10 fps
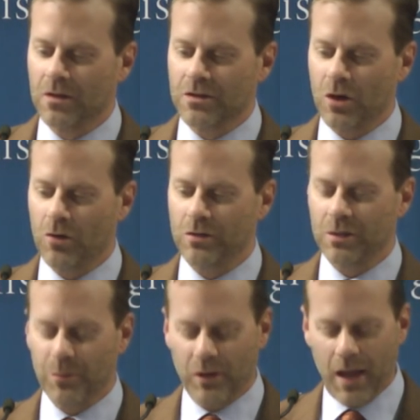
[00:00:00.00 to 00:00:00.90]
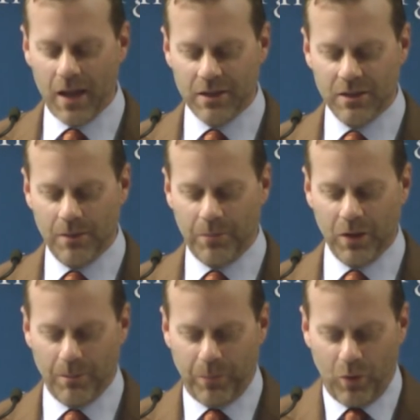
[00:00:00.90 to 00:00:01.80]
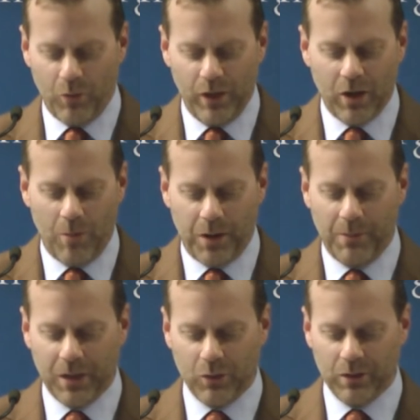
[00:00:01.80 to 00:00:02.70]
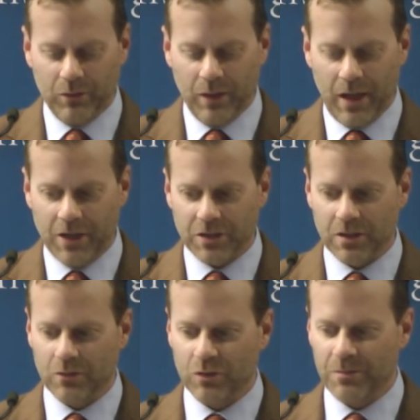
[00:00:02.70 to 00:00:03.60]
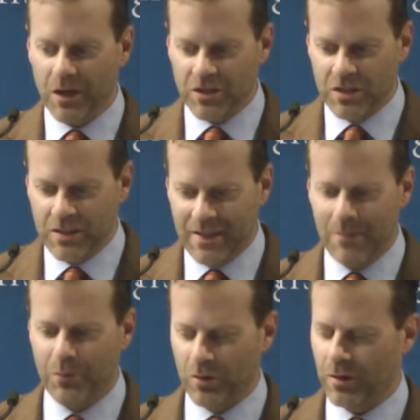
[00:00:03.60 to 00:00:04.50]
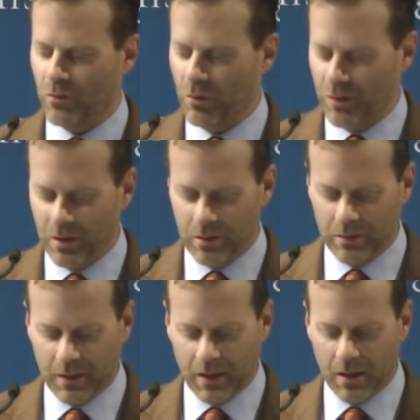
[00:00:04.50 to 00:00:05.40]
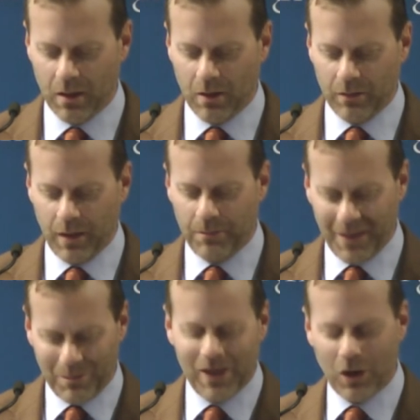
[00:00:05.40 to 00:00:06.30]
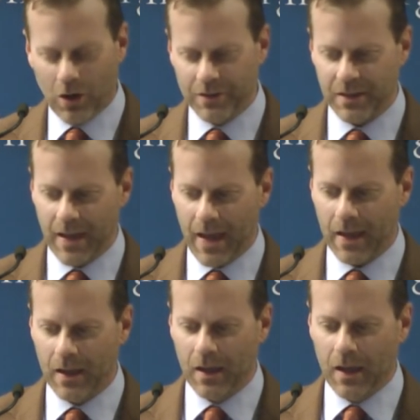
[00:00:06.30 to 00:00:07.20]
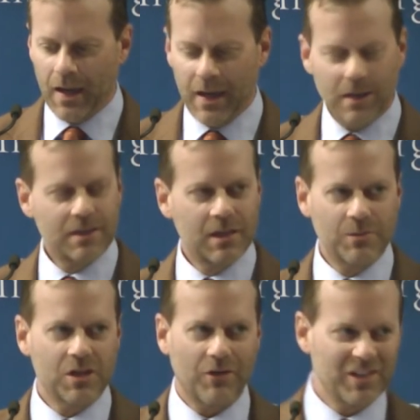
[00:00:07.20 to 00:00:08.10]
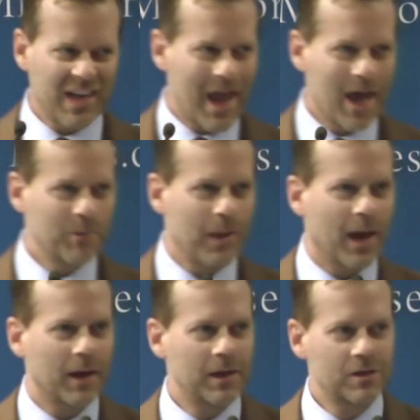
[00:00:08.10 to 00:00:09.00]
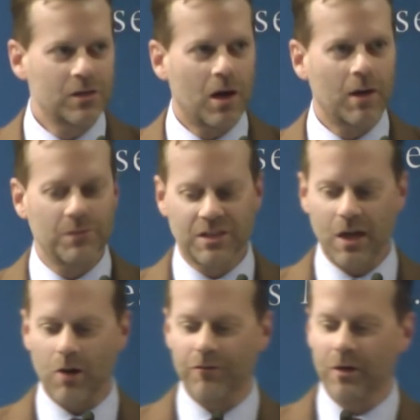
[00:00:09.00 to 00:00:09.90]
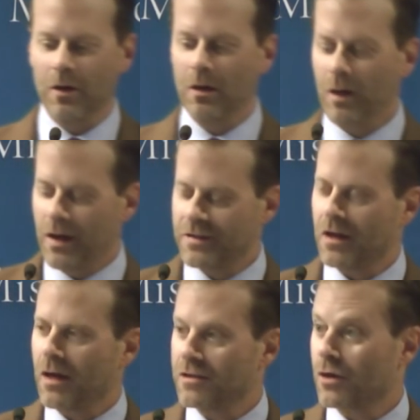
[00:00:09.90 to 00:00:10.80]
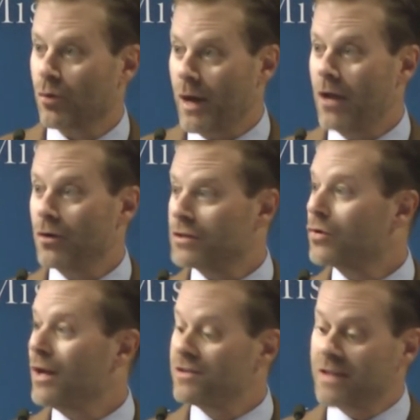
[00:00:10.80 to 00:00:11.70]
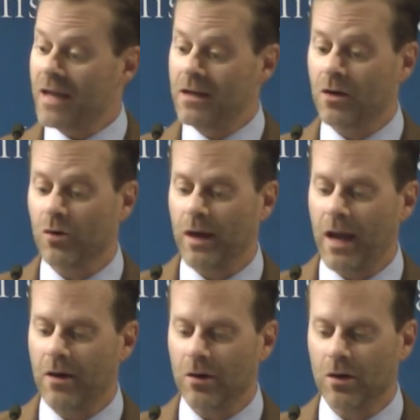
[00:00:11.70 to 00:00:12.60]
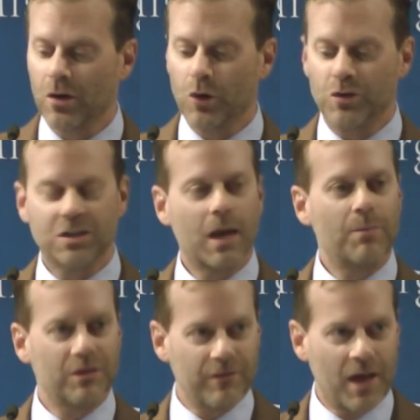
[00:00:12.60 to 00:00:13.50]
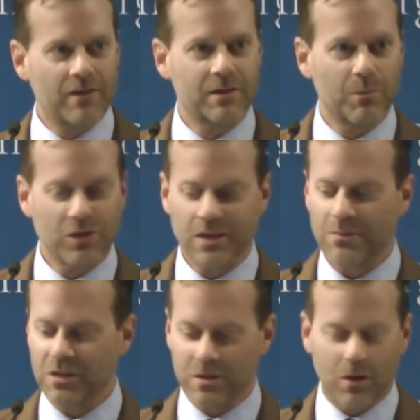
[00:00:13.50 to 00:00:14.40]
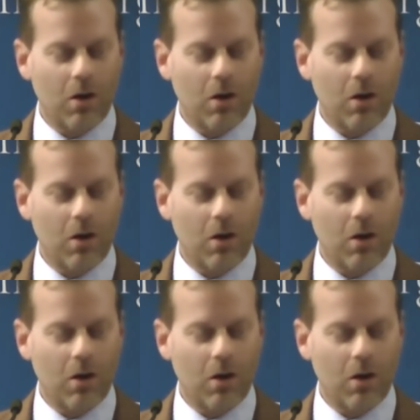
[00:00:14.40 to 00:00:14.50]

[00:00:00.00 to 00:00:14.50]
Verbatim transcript: So to Bernays, what we call public relations was much deeper than what we think than, than PR today. He didn't see himself as an ad man. He saw himself as a, as a creator, a transcendent creator who shaped events and perceptions at